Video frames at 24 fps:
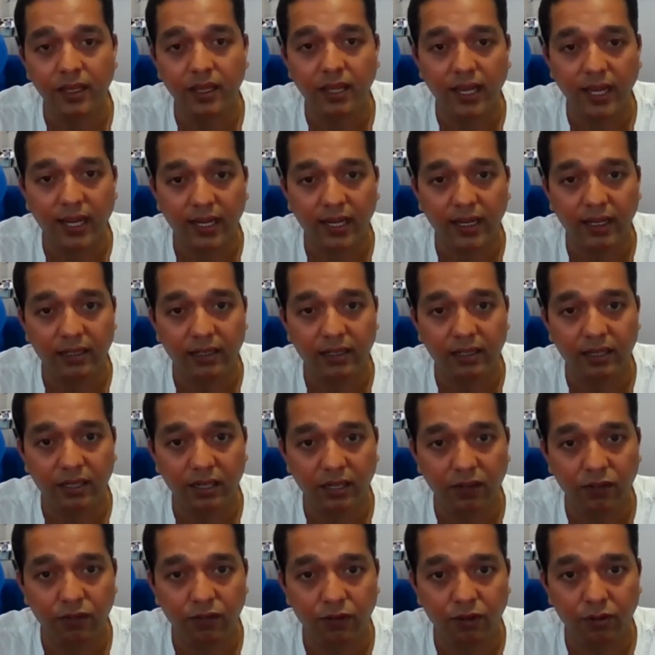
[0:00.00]
And
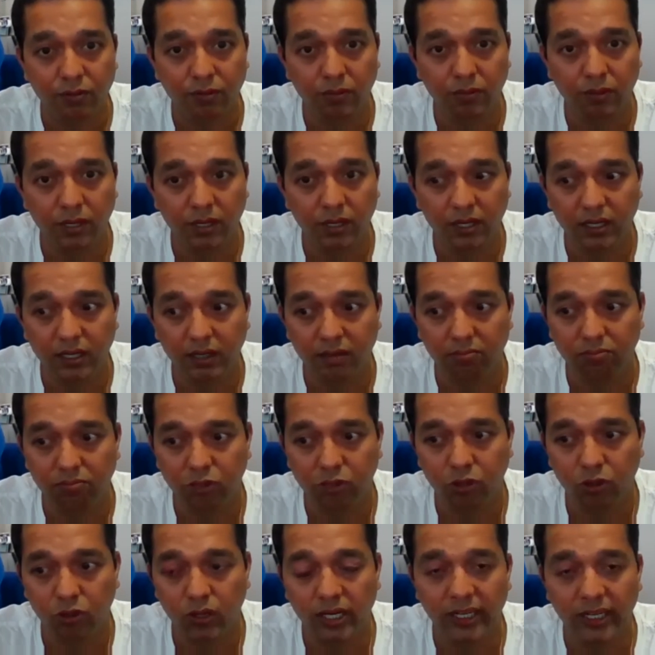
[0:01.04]
from
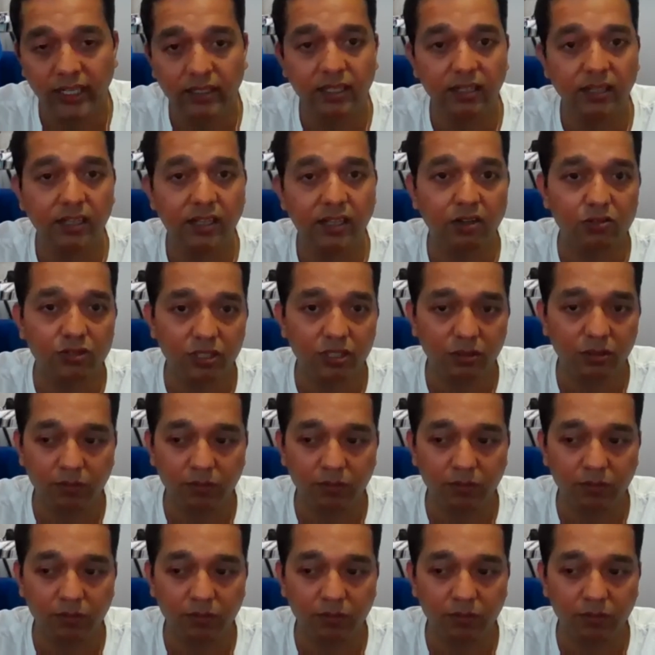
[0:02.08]
Goa Dental Council,